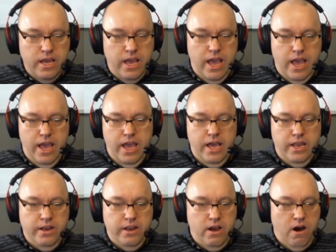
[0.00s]

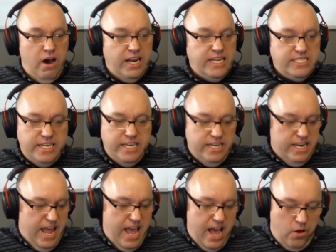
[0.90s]
And honestly,
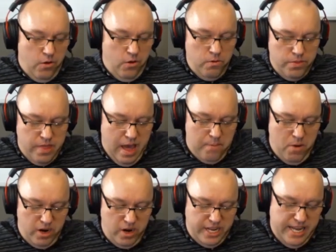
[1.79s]
now that
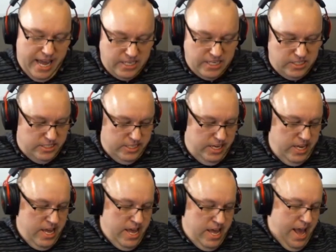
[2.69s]
marketing
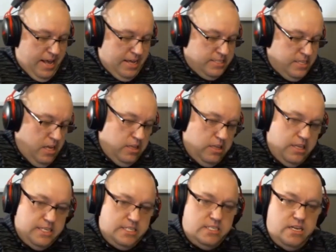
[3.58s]
agency has a
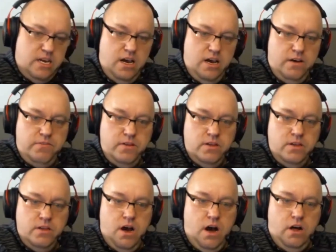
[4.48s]
list of
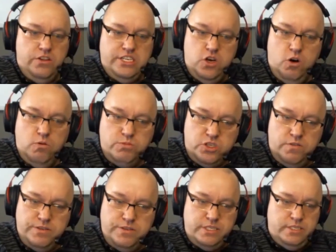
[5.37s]
all these home
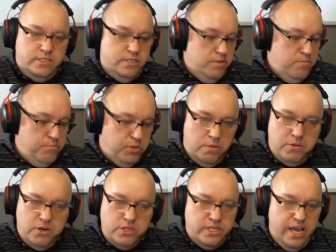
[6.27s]
services,
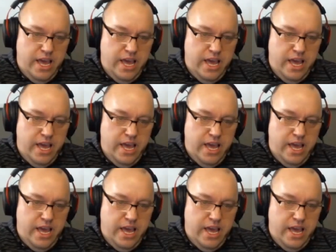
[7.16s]
plumbers,